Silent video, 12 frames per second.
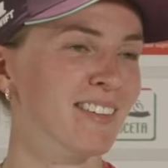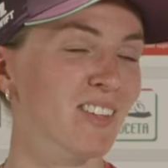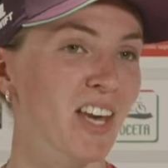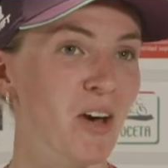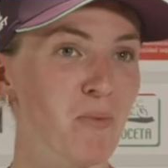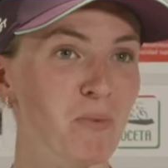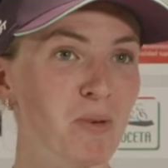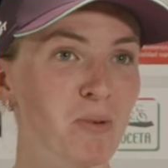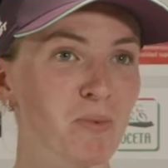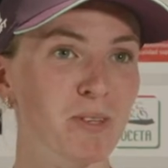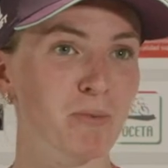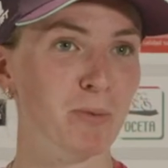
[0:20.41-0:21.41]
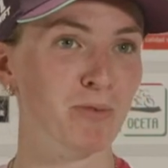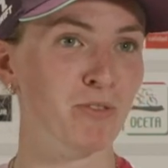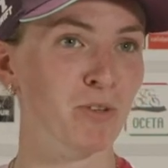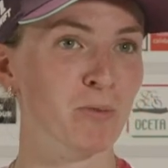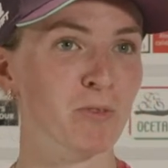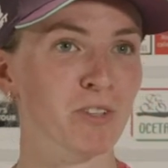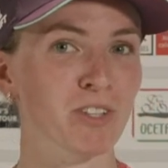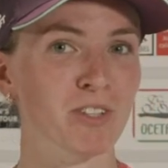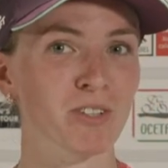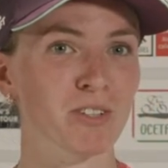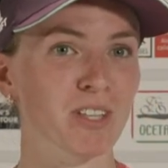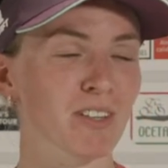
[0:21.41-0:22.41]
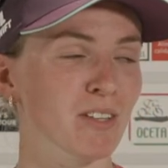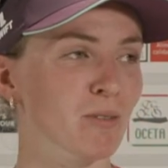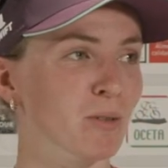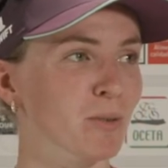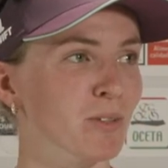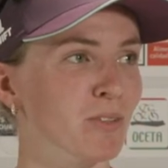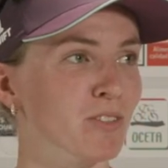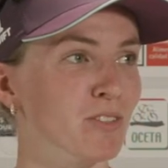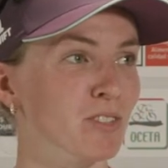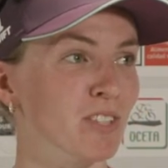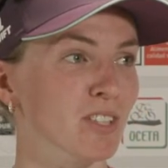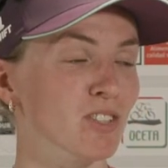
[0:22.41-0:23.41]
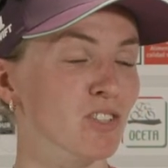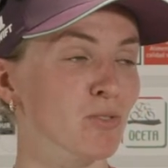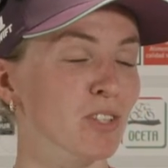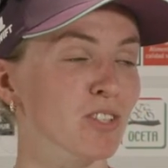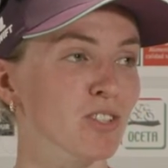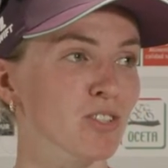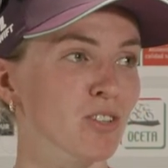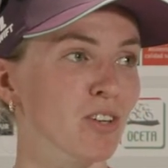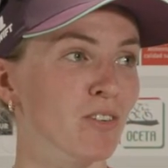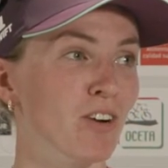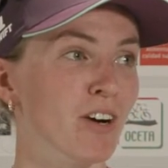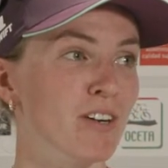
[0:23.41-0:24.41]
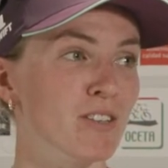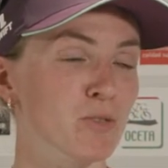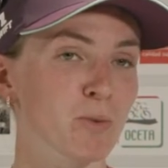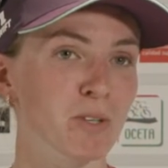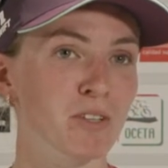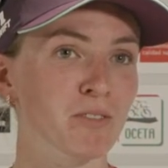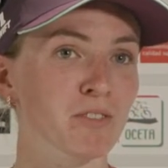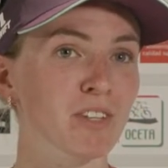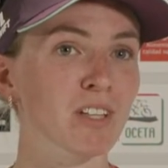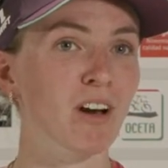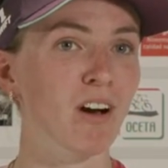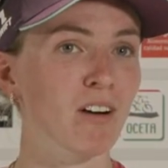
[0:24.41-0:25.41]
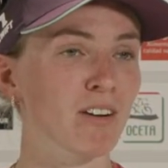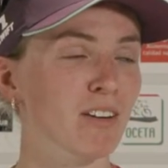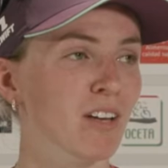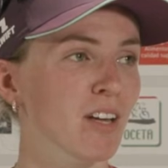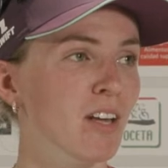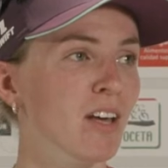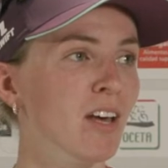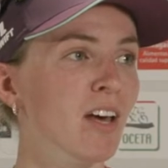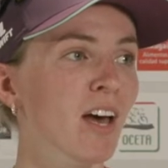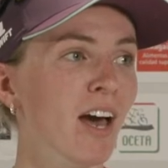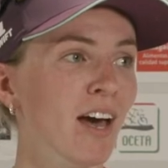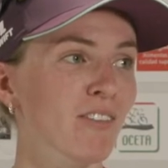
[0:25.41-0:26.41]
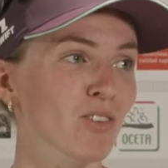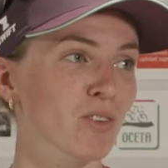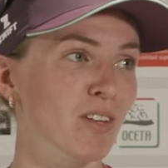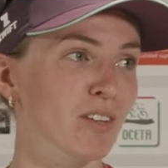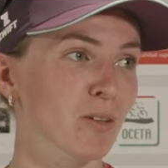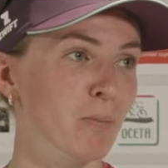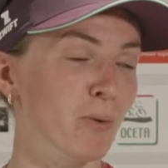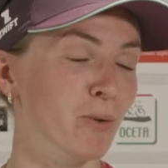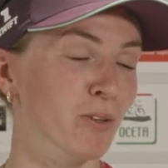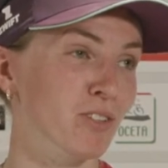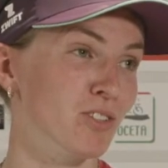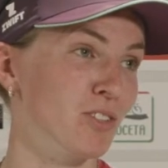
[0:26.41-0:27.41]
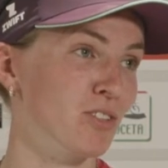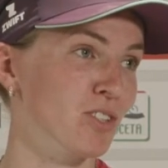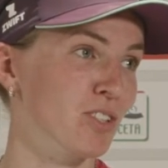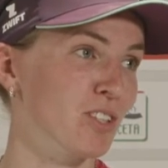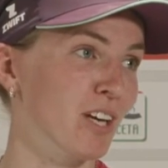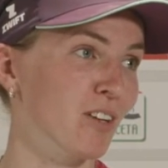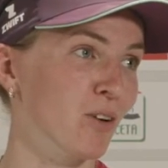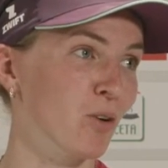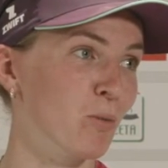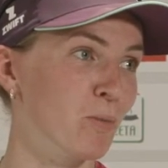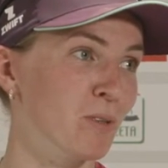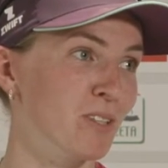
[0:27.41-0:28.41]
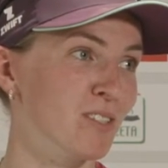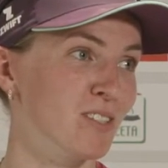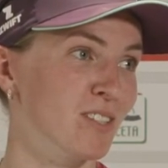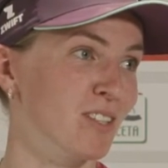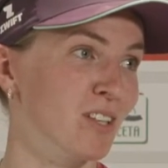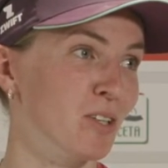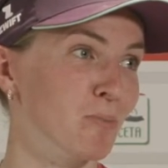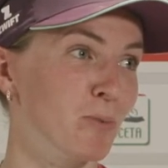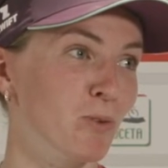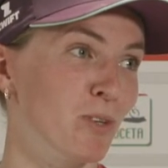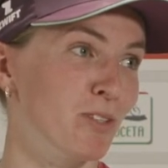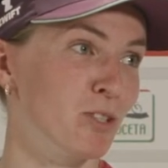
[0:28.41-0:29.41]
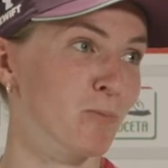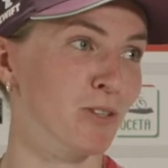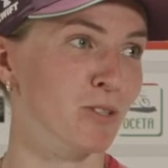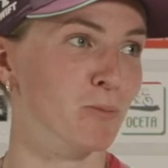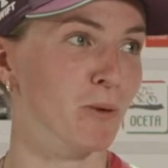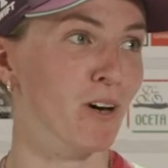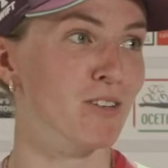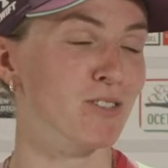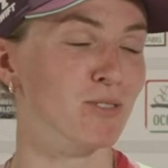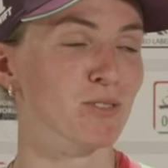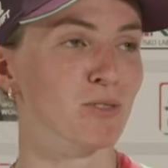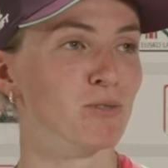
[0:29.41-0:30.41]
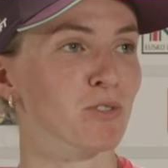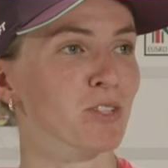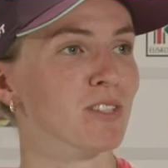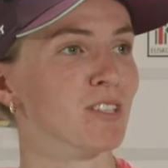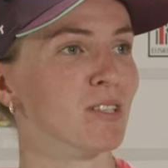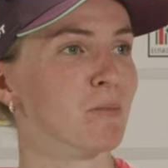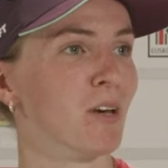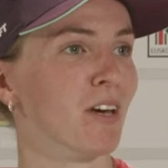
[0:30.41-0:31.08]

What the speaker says: Yeah, we performed really good. I think we were six really strong riders working really hard. And to take the Polka jersey at home, it's a really special prize also for the team.